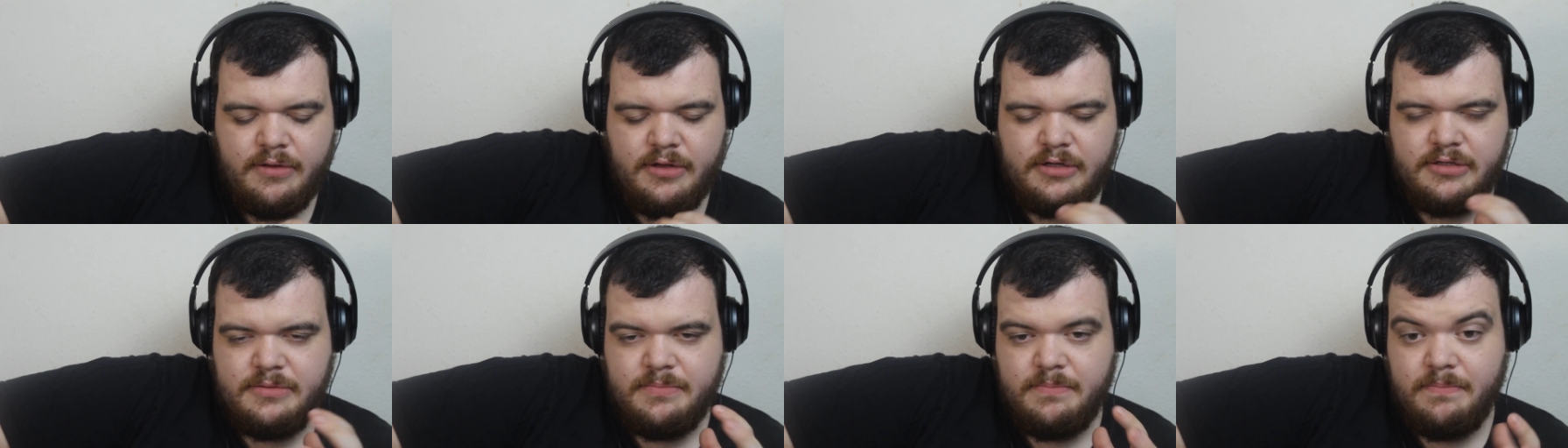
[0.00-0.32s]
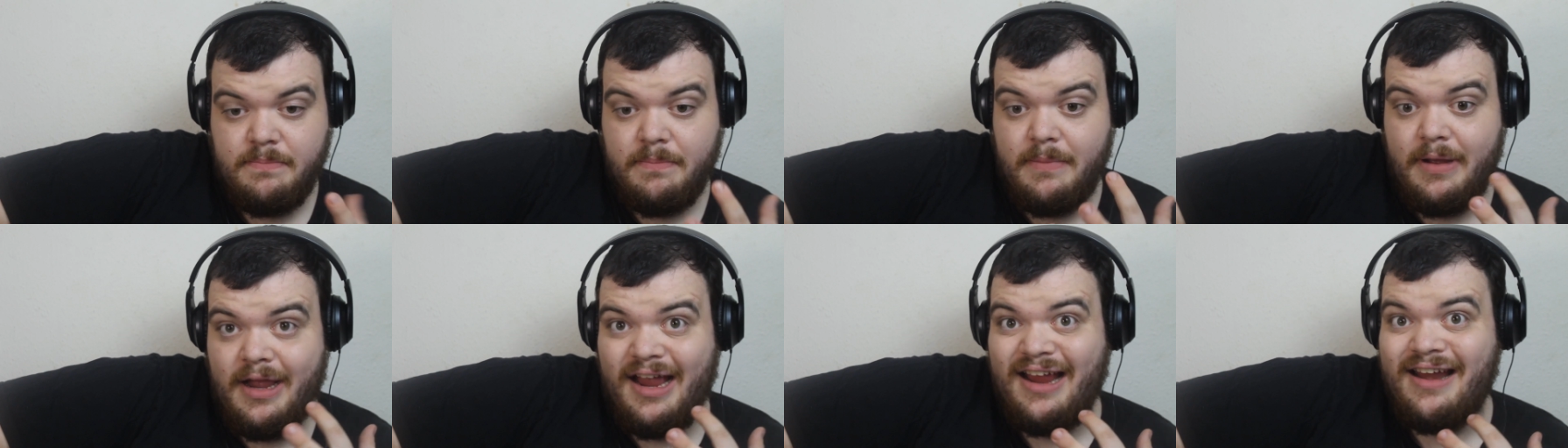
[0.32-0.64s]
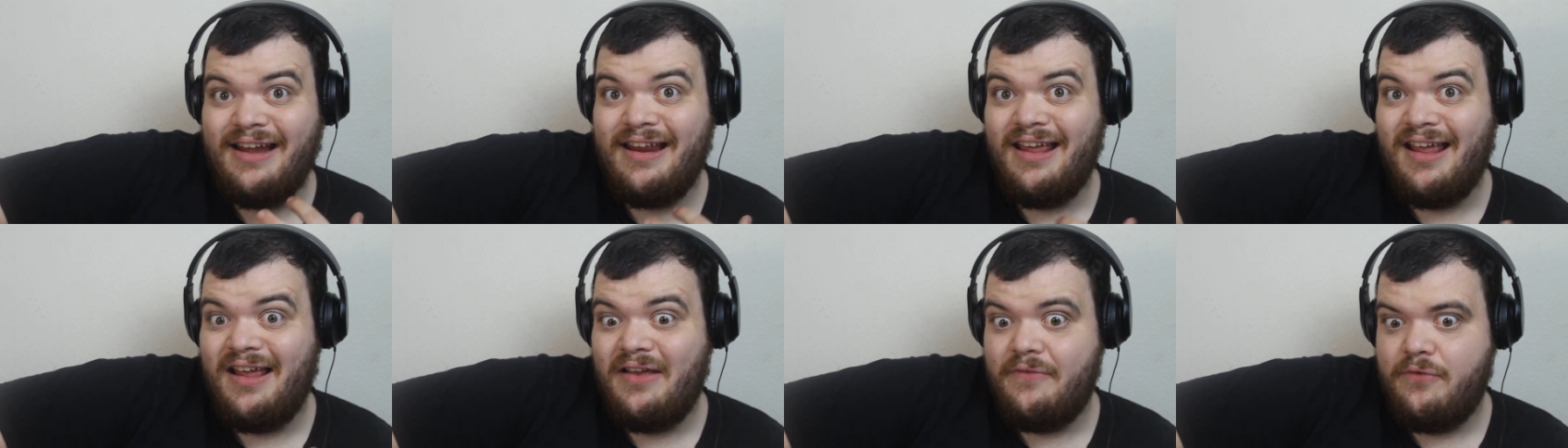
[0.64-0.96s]
That's my
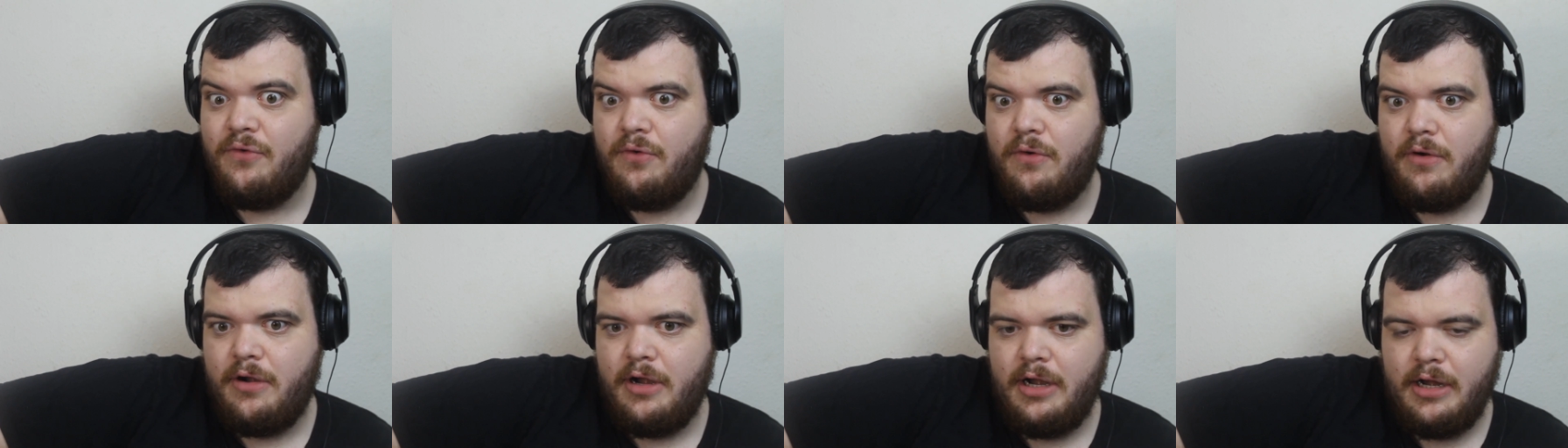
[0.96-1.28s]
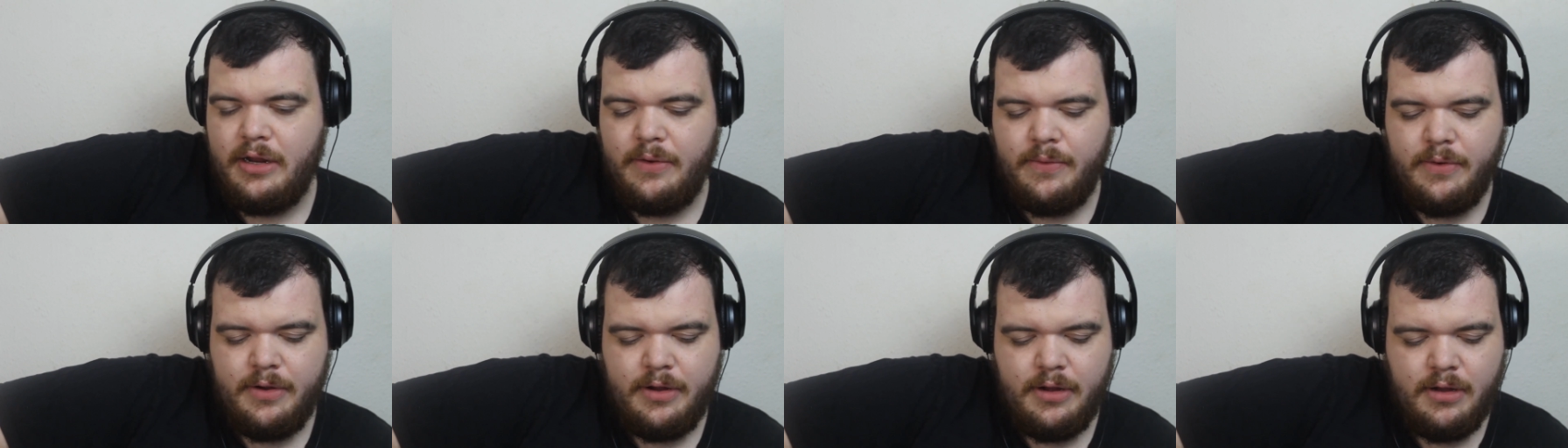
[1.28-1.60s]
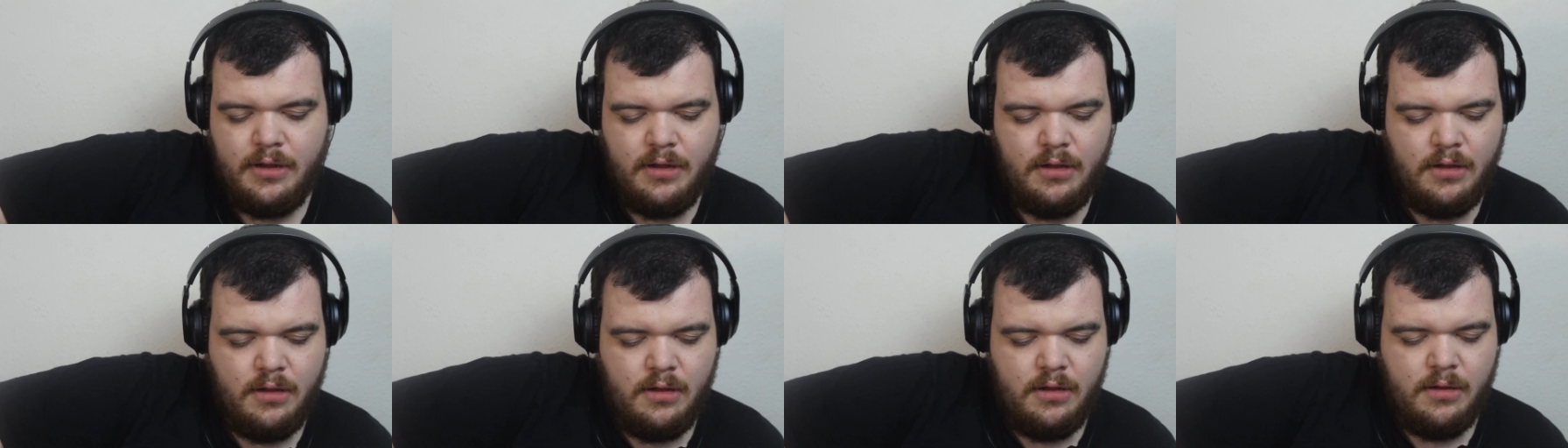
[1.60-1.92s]
idea for it anyway,
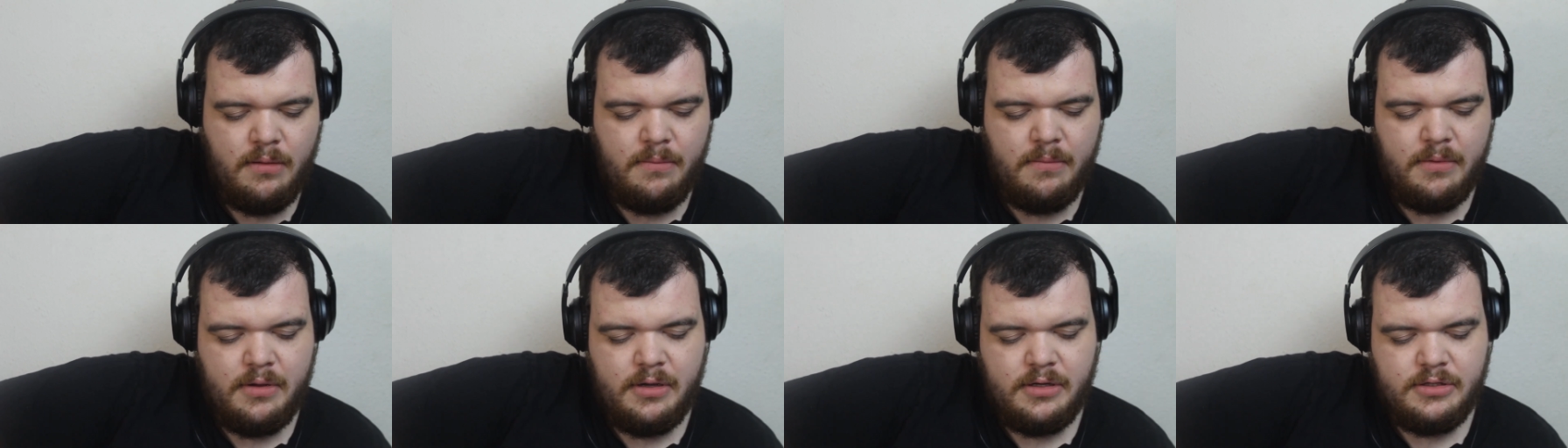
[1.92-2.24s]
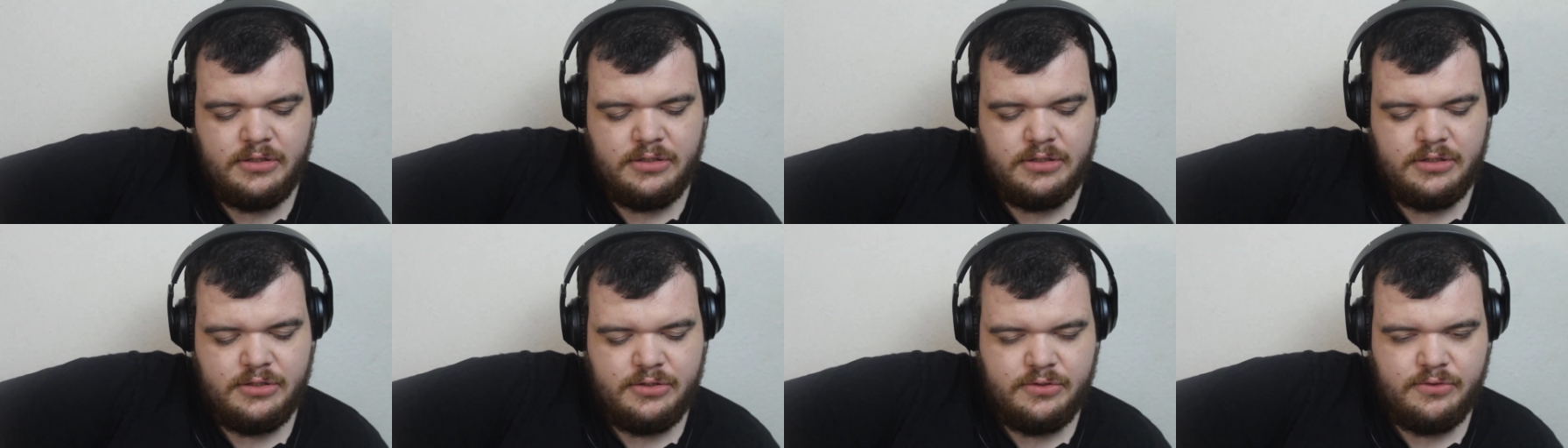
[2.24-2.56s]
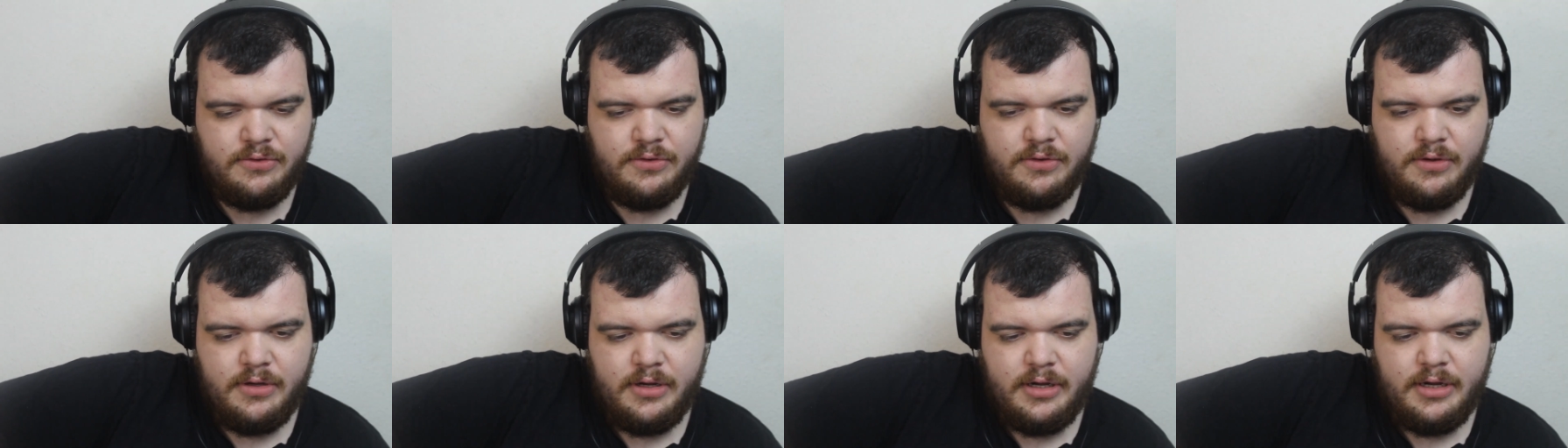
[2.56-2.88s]
but I just
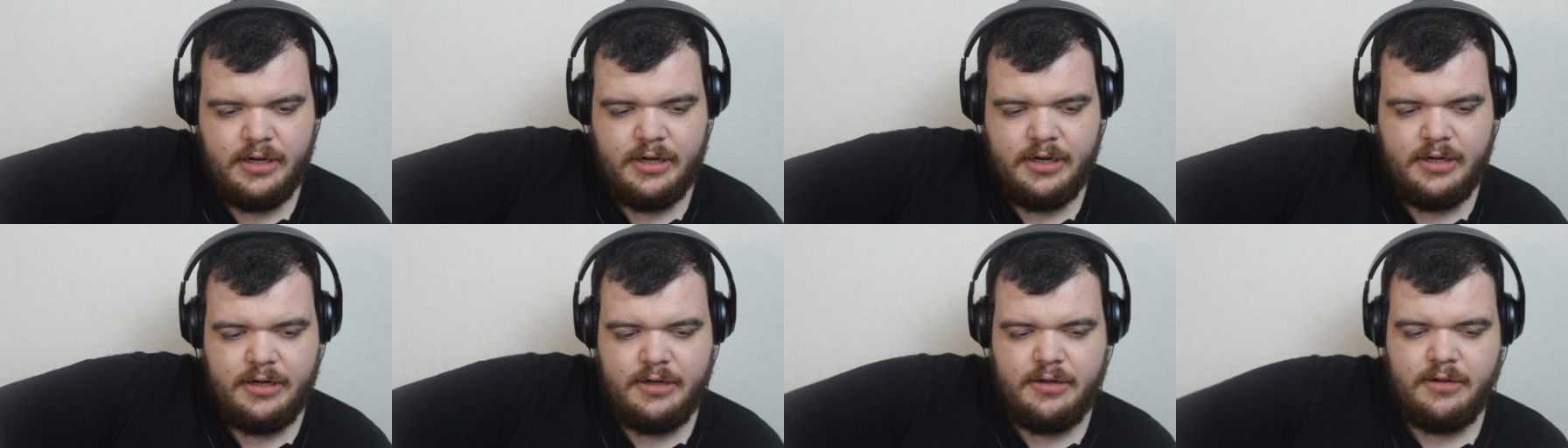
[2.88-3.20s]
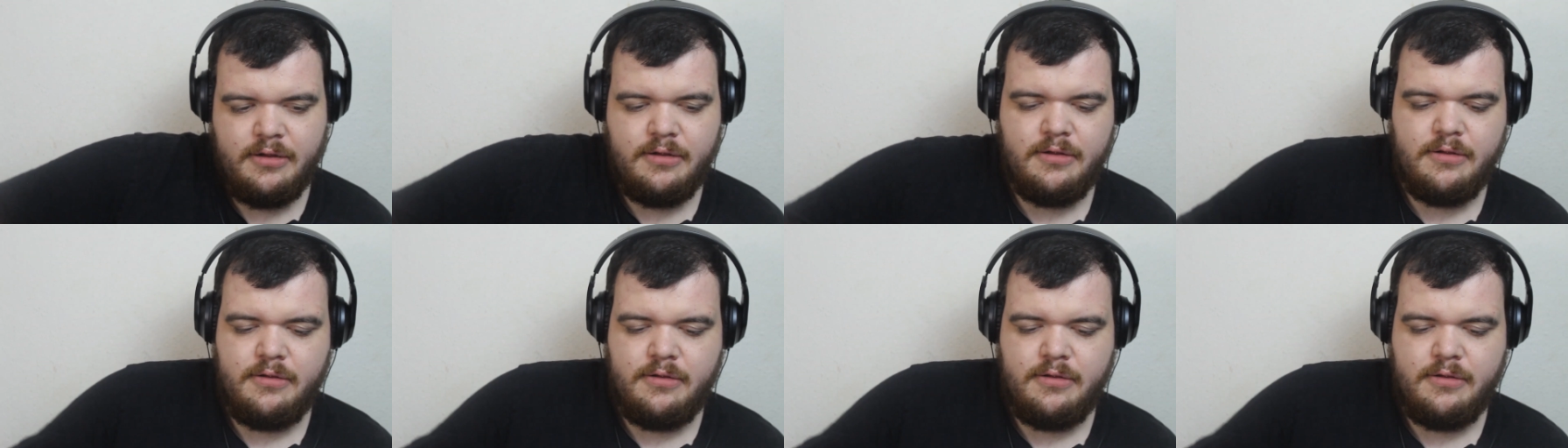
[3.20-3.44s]
thought I'd